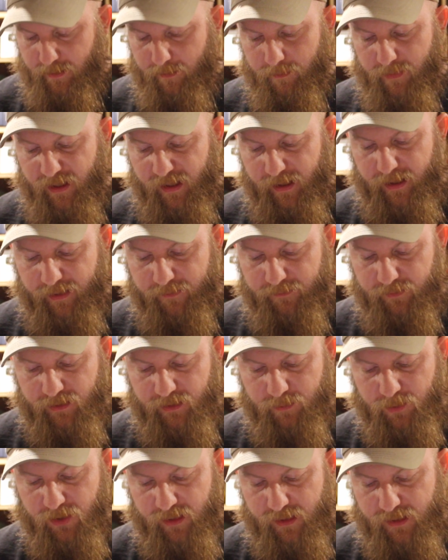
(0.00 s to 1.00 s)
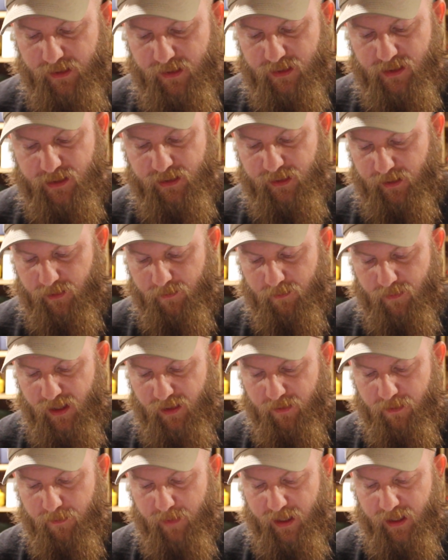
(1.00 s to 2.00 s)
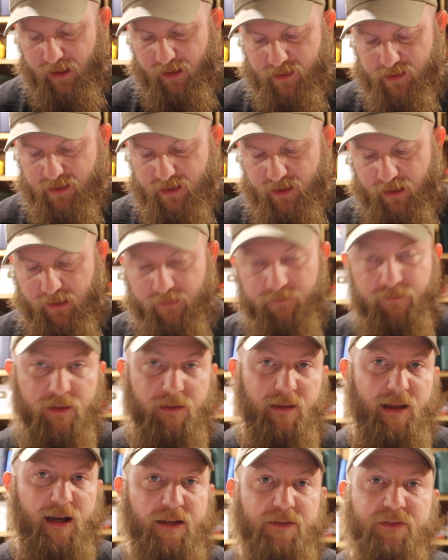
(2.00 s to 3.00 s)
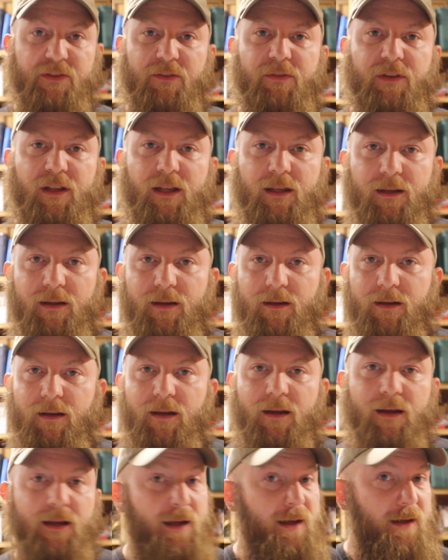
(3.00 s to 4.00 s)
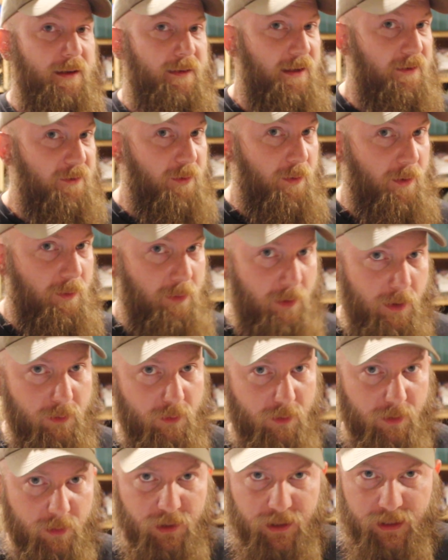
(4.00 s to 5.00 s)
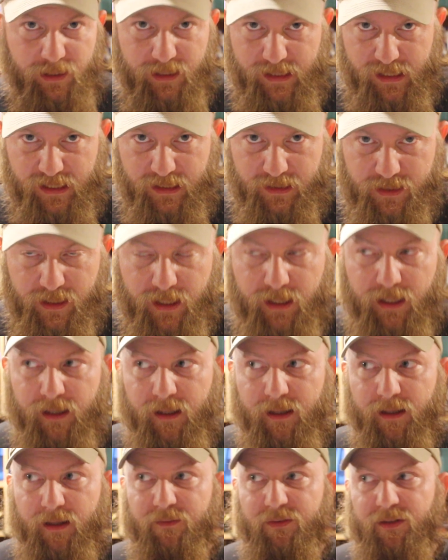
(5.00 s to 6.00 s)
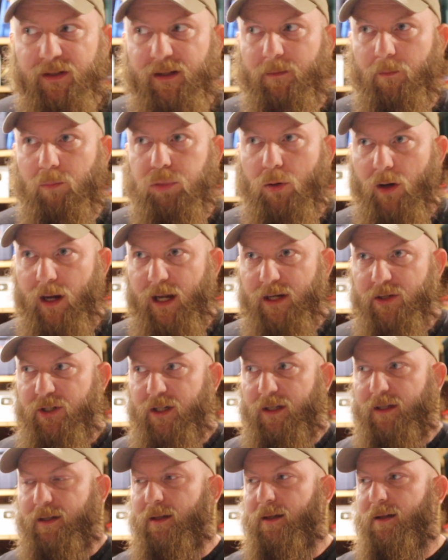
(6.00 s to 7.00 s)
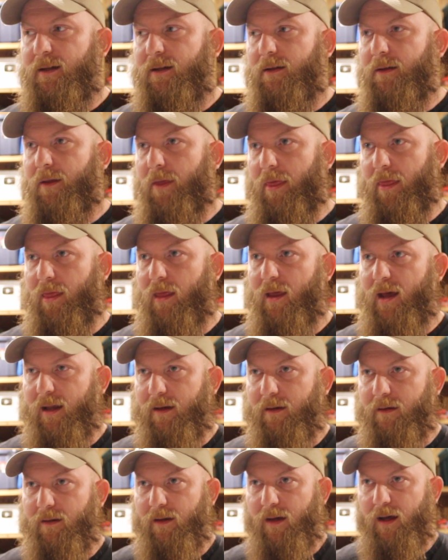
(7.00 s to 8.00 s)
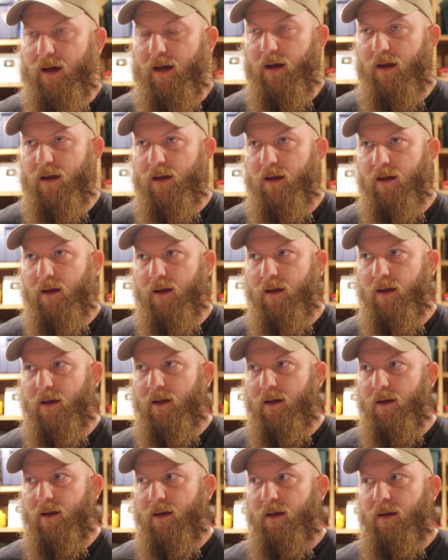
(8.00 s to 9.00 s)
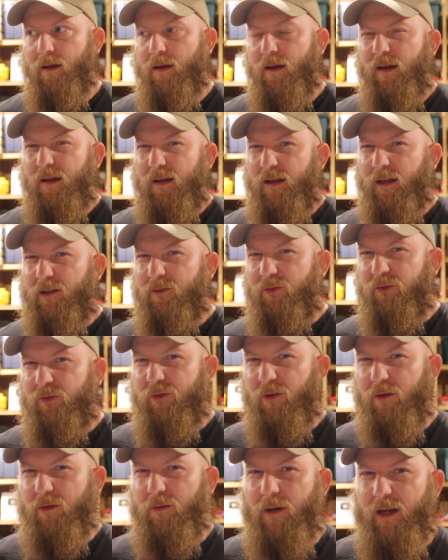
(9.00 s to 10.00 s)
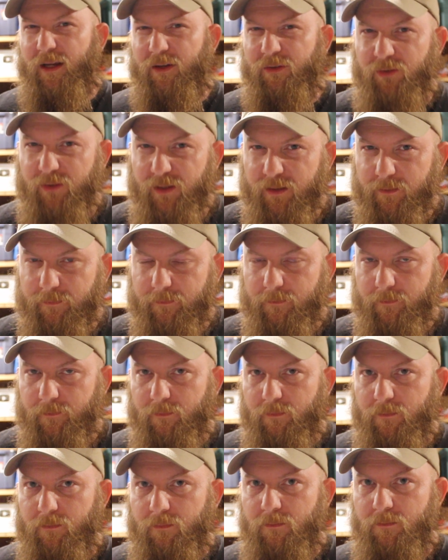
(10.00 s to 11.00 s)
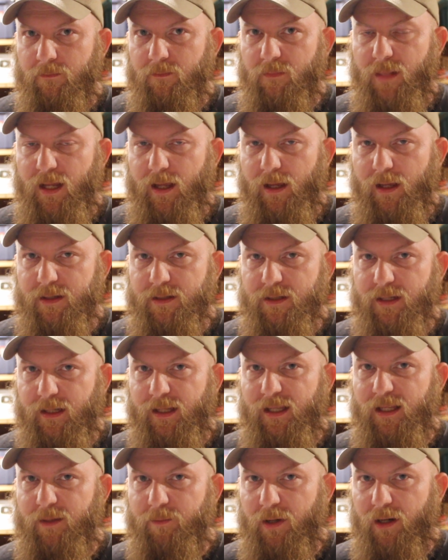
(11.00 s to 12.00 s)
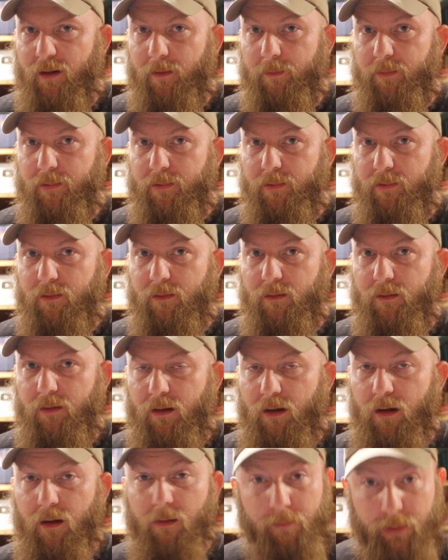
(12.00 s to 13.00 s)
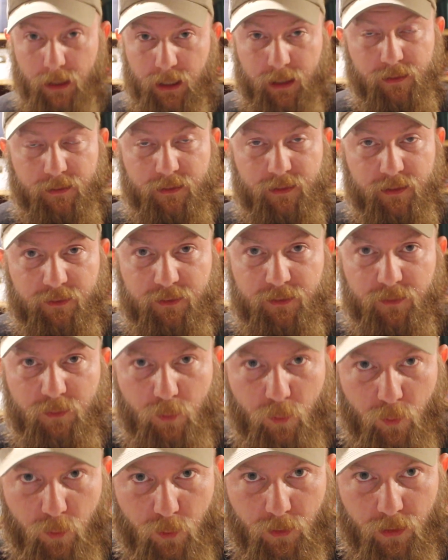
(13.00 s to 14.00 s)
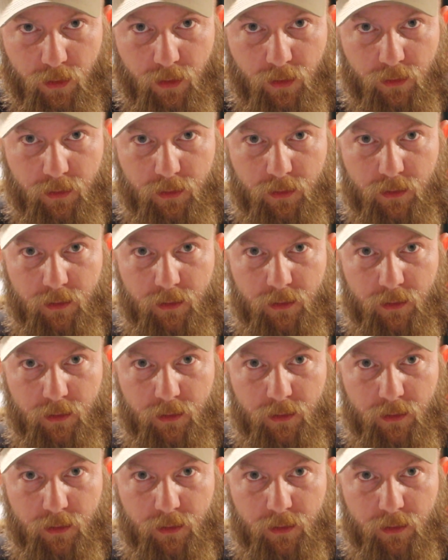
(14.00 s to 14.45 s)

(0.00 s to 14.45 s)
may have liberty to study mathematics and philosophy. And that's where the quote normally ends. It gives the impression that each generation has to keep up on politics and war